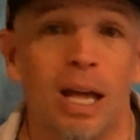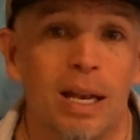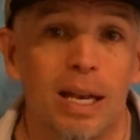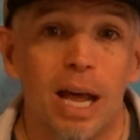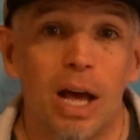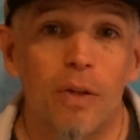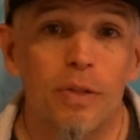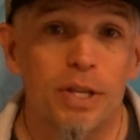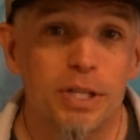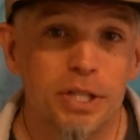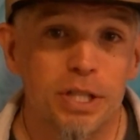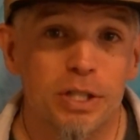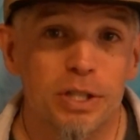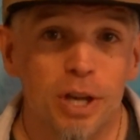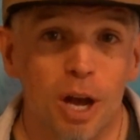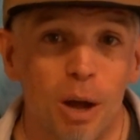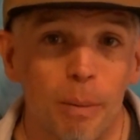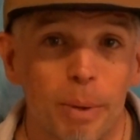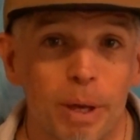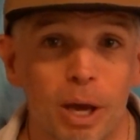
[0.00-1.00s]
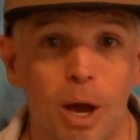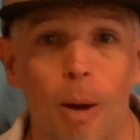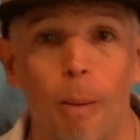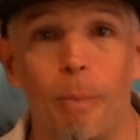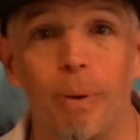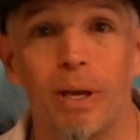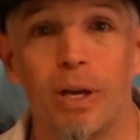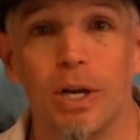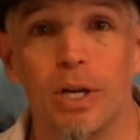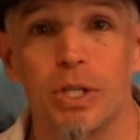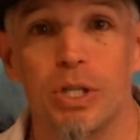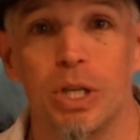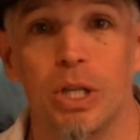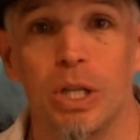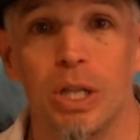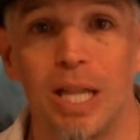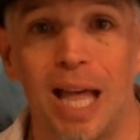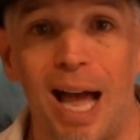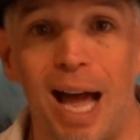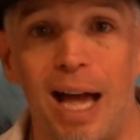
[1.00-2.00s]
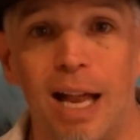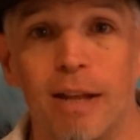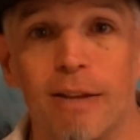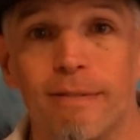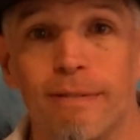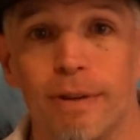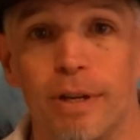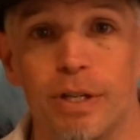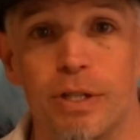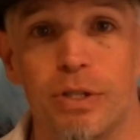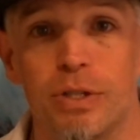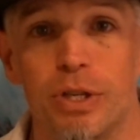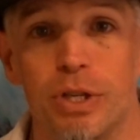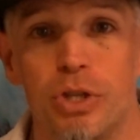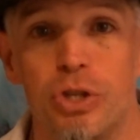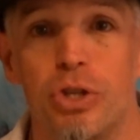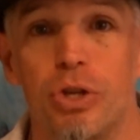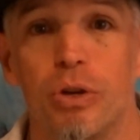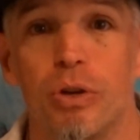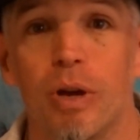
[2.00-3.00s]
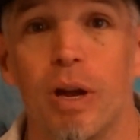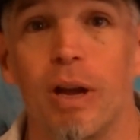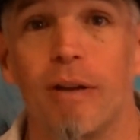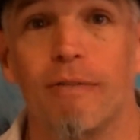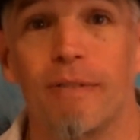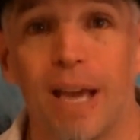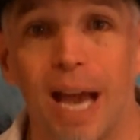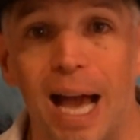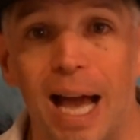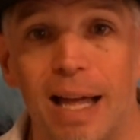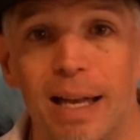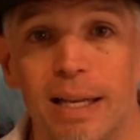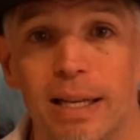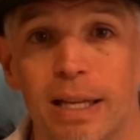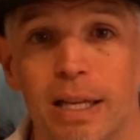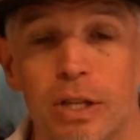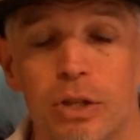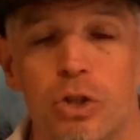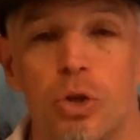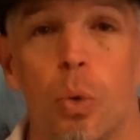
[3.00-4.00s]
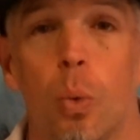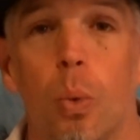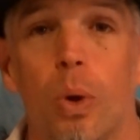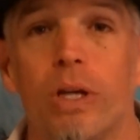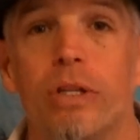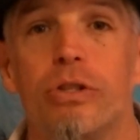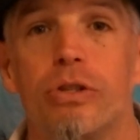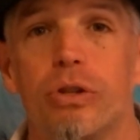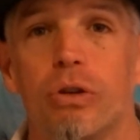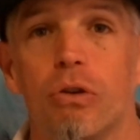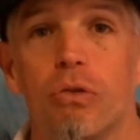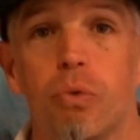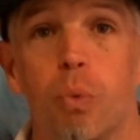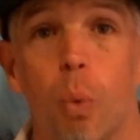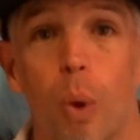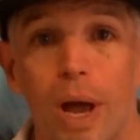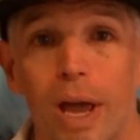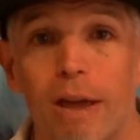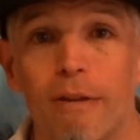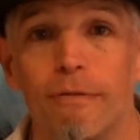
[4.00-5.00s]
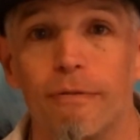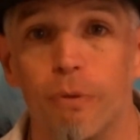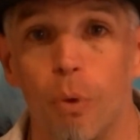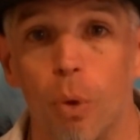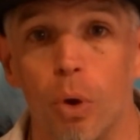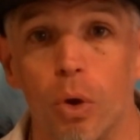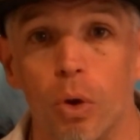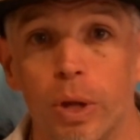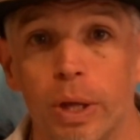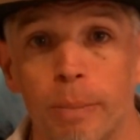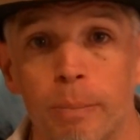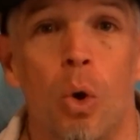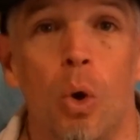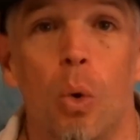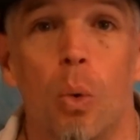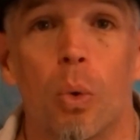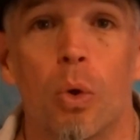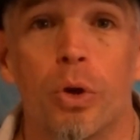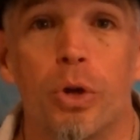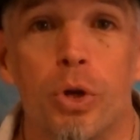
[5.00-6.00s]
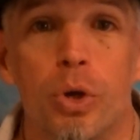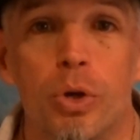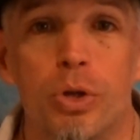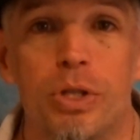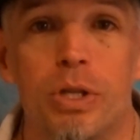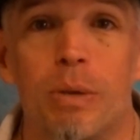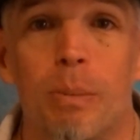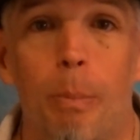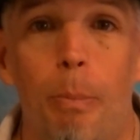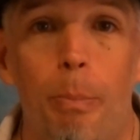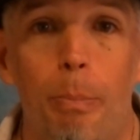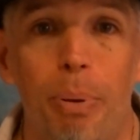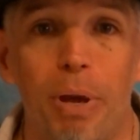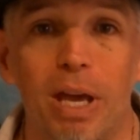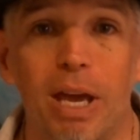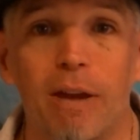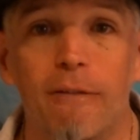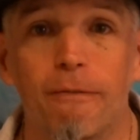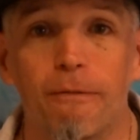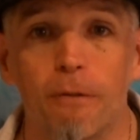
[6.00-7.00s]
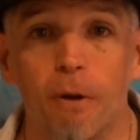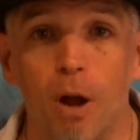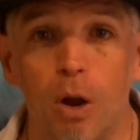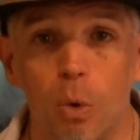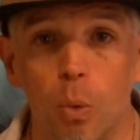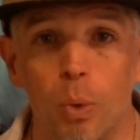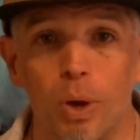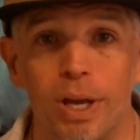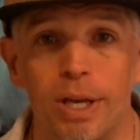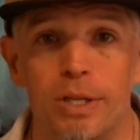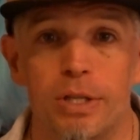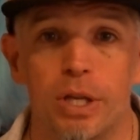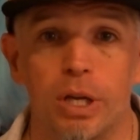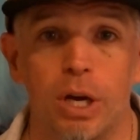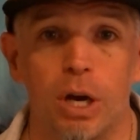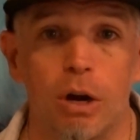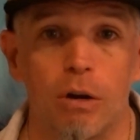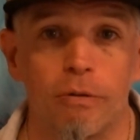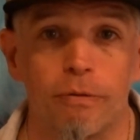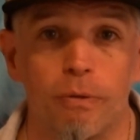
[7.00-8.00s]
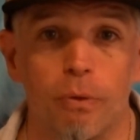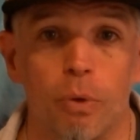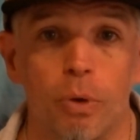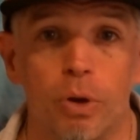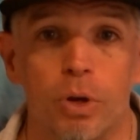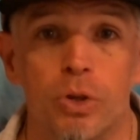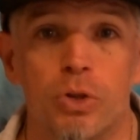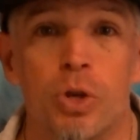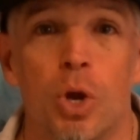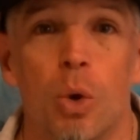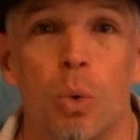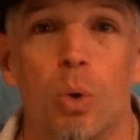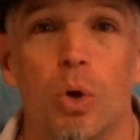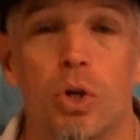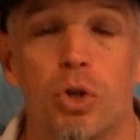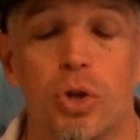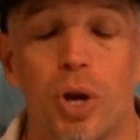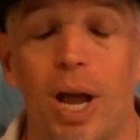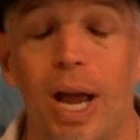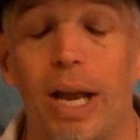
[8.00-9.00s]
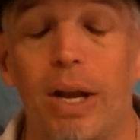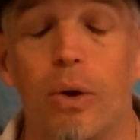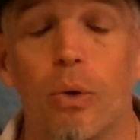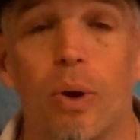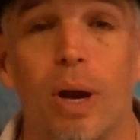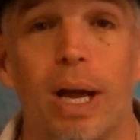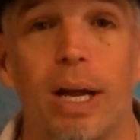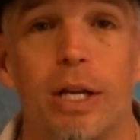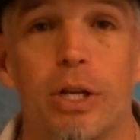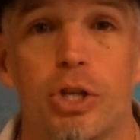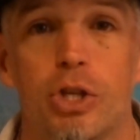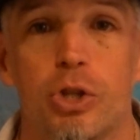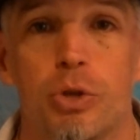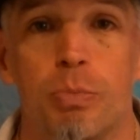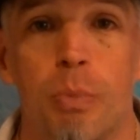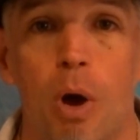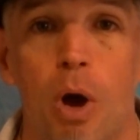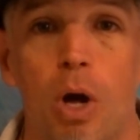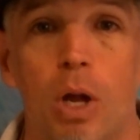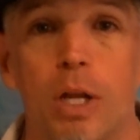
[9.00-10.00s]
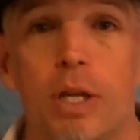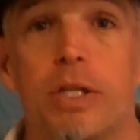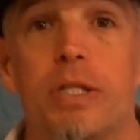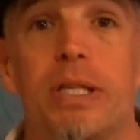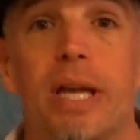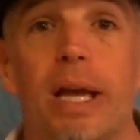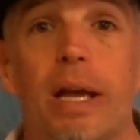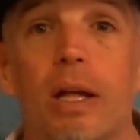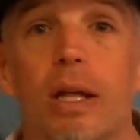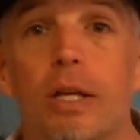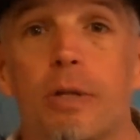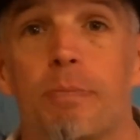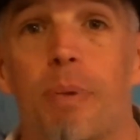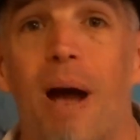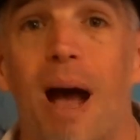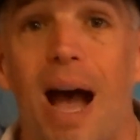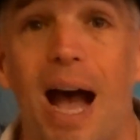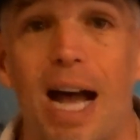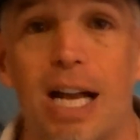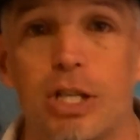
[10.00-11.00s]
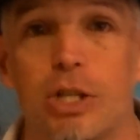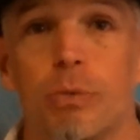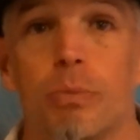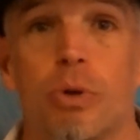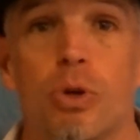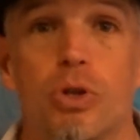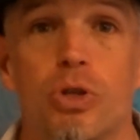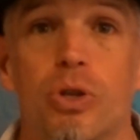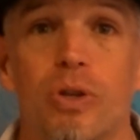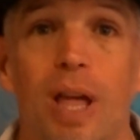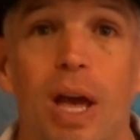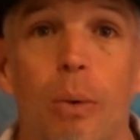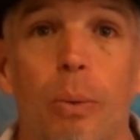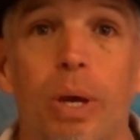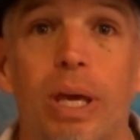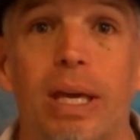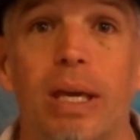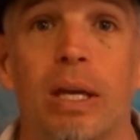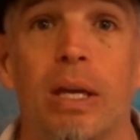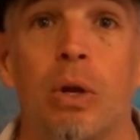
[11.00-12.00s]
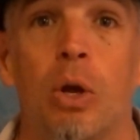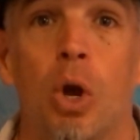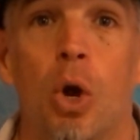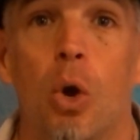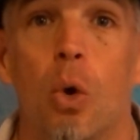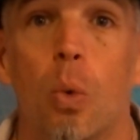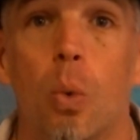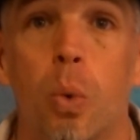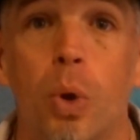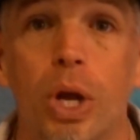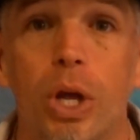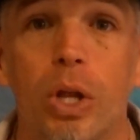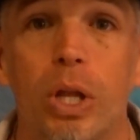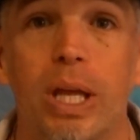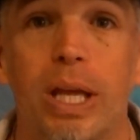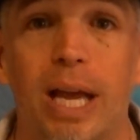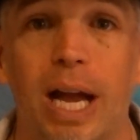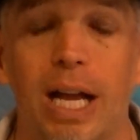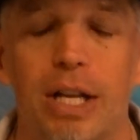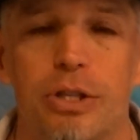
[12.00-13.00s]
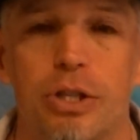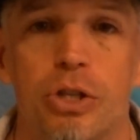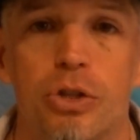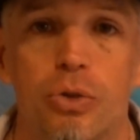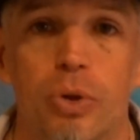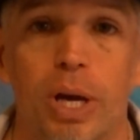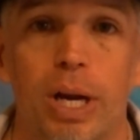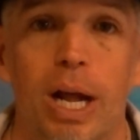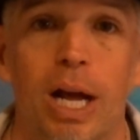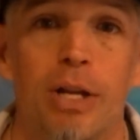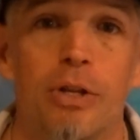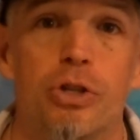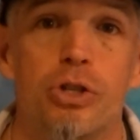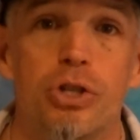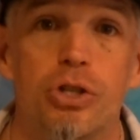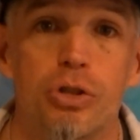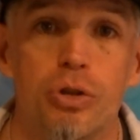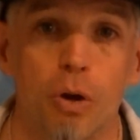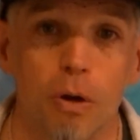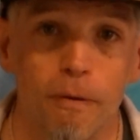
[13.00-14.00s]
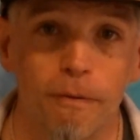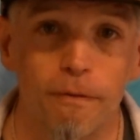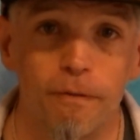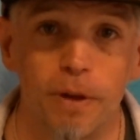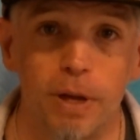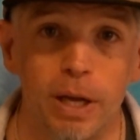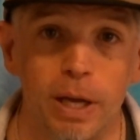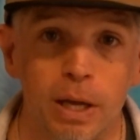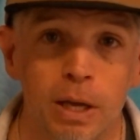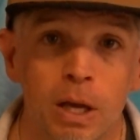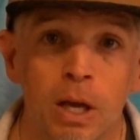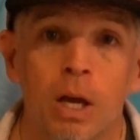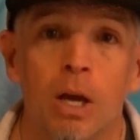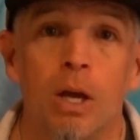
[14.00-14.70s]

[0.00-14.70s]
Now this is coming up because a lot of us this year have gotten into windsurf wave foiling. We're using big front wings on our foils. We're trying to ride as small a sail as possible so that we can really concentrate on surfing